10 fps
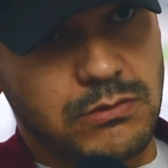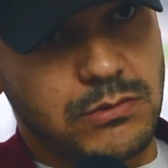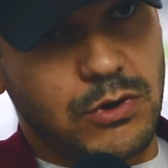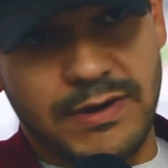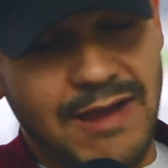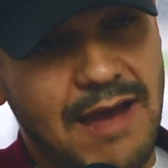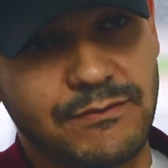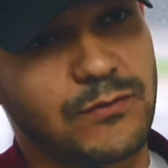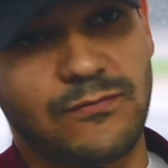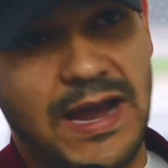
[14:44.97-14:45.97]
You don't even
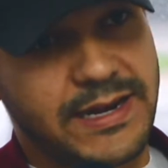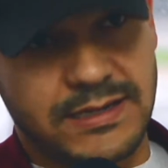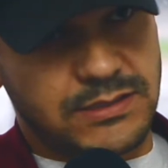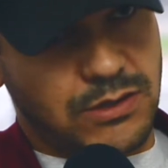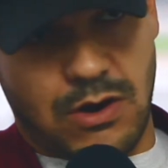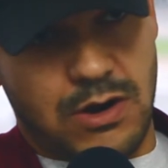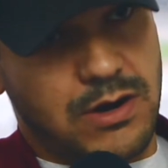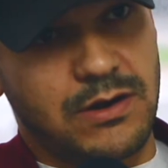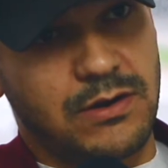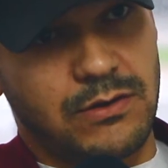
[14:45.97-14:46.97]
have to finance a
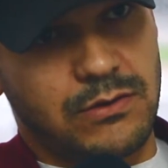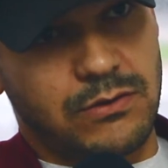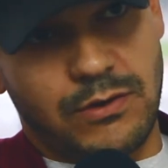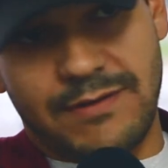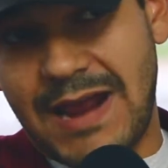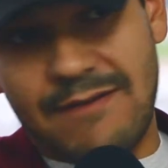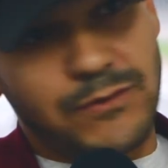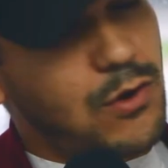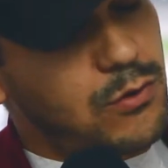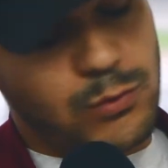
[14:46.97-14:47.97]
car. You don't even have to go